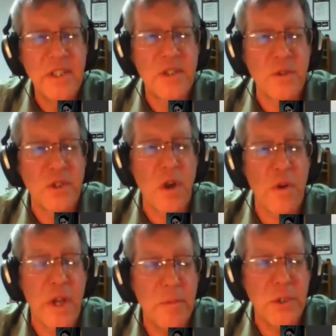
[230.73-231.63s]
And so
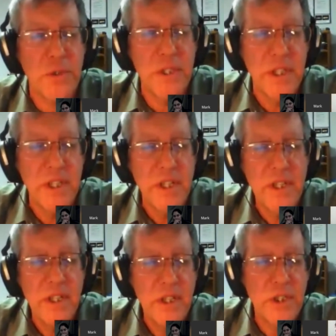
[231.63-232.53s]
sonochemistry
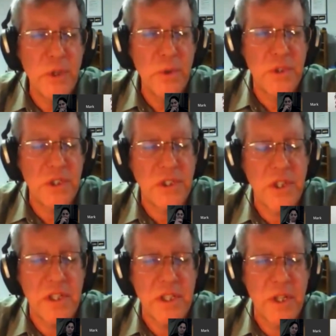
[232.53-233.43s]
shows
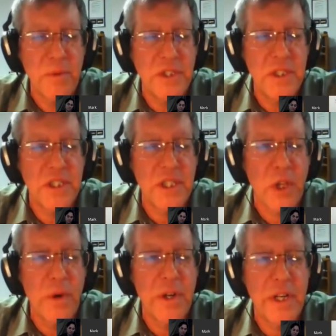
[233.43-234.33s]
us that we see
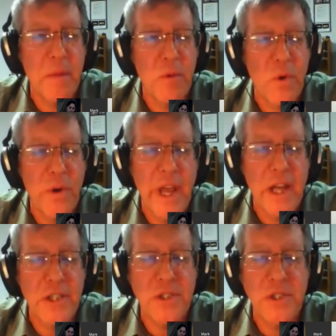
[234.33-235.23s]
accelerated chemical
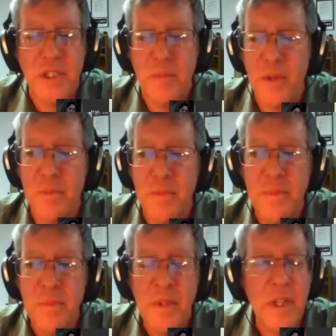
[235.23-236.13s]
reactions. Some of
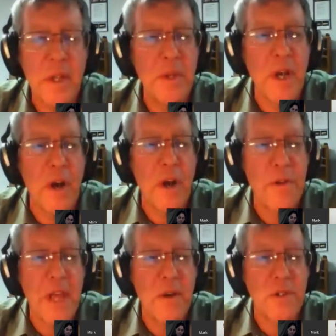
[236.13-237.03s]
them can be
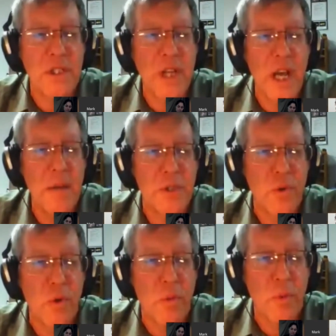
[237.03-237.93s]
100,000
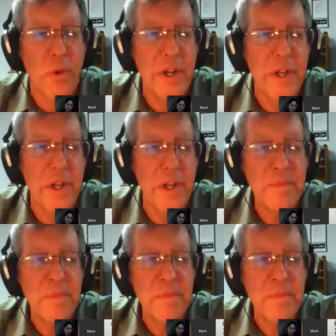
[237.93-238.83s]
times the normal rate.
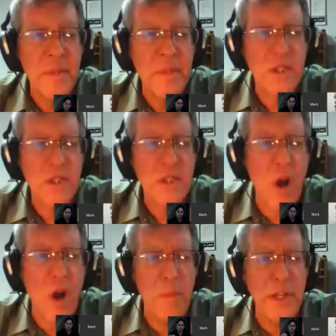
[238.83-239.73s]
So the
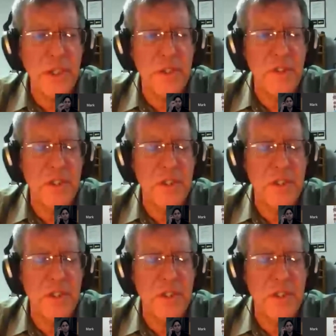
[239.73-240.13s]
combination of